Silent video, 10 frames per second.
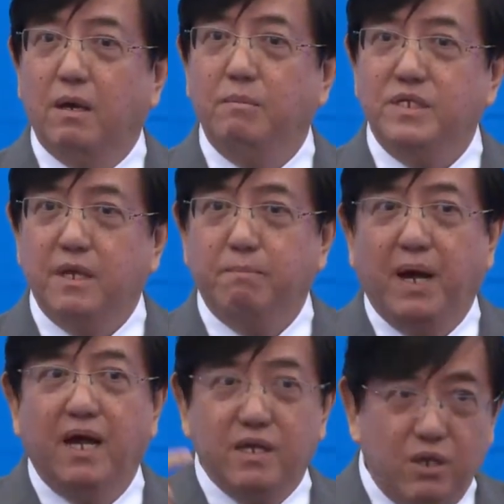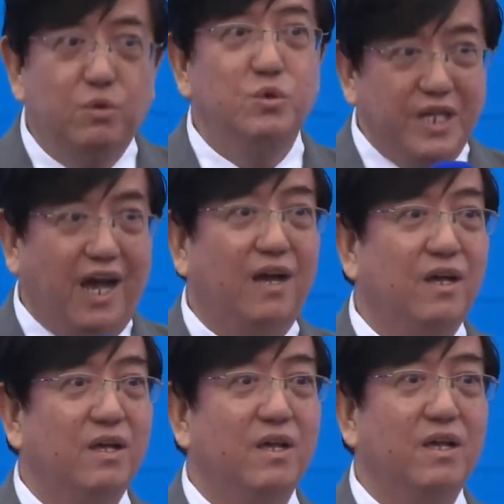Mr. Park used.
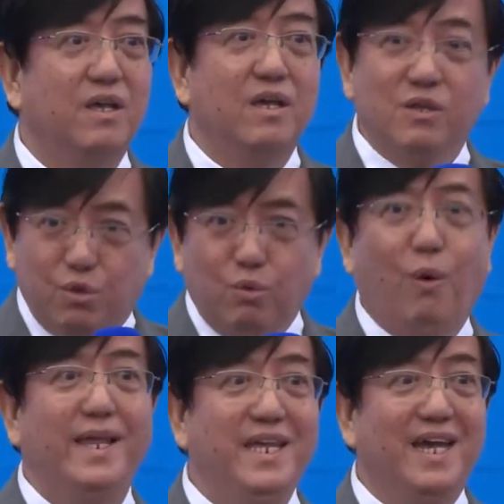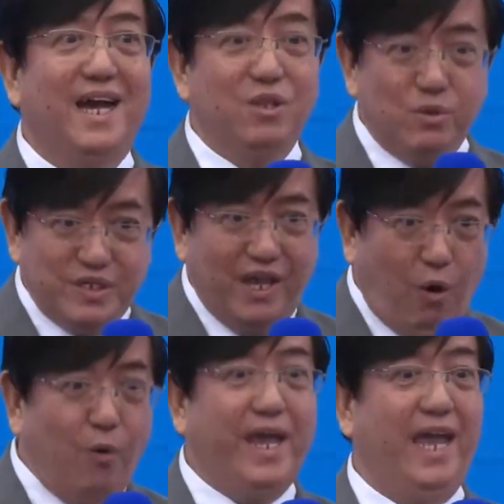Took 1 year to say,
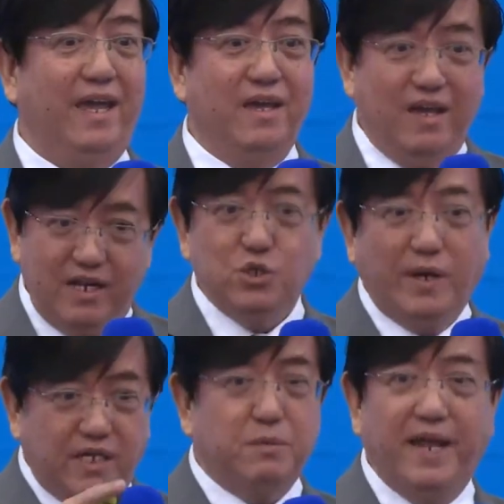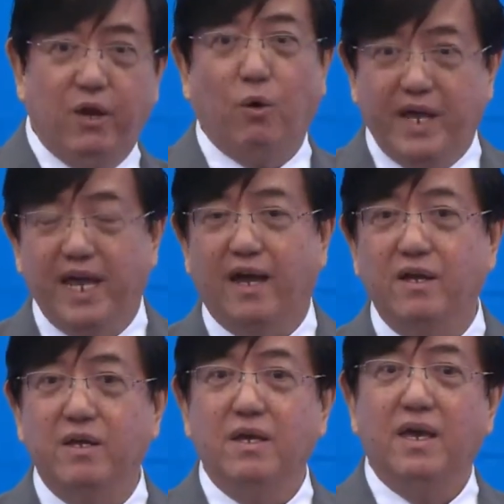okay, this one is very okay.
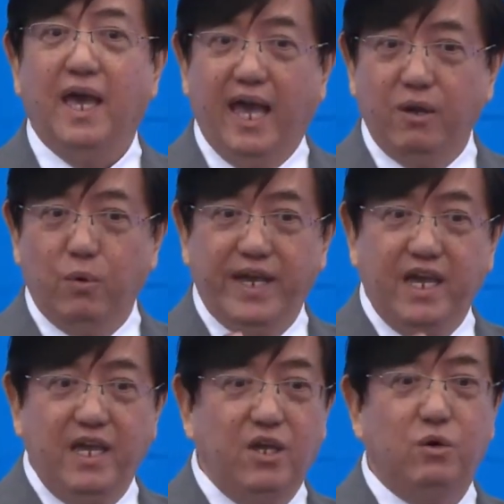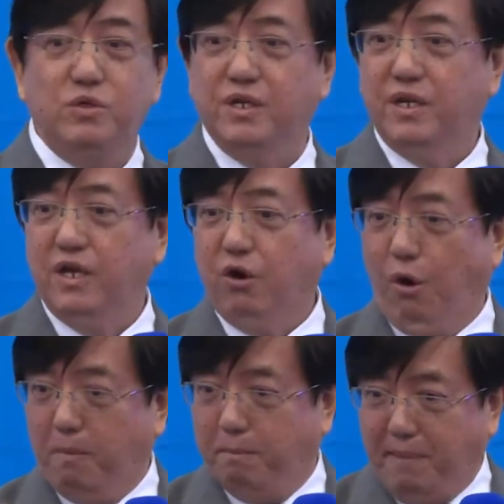And when he used, he
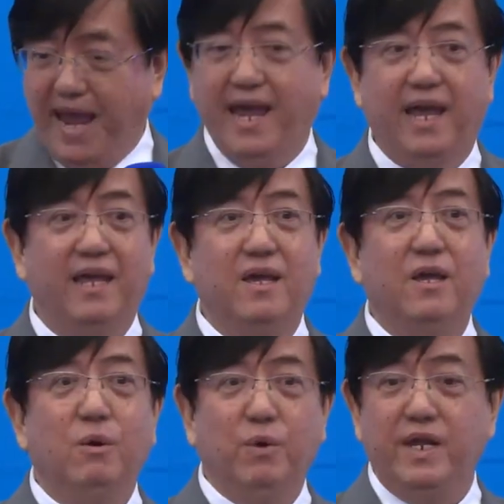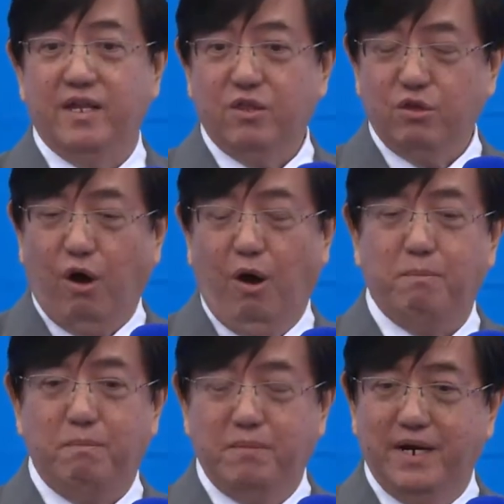compared with the
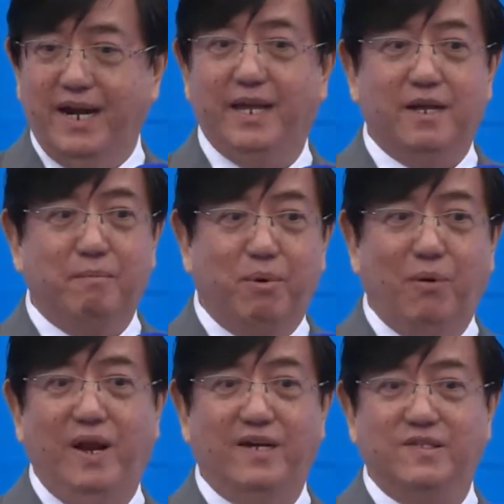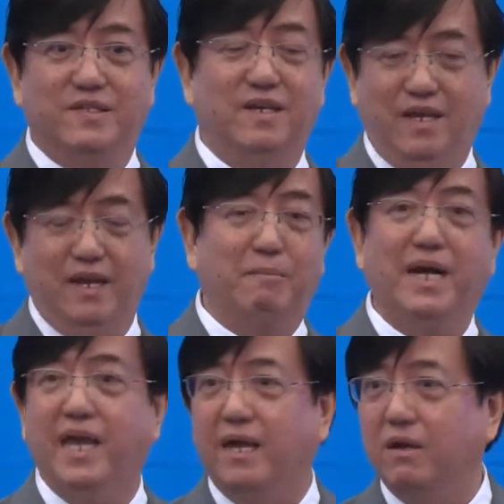top great products in the market.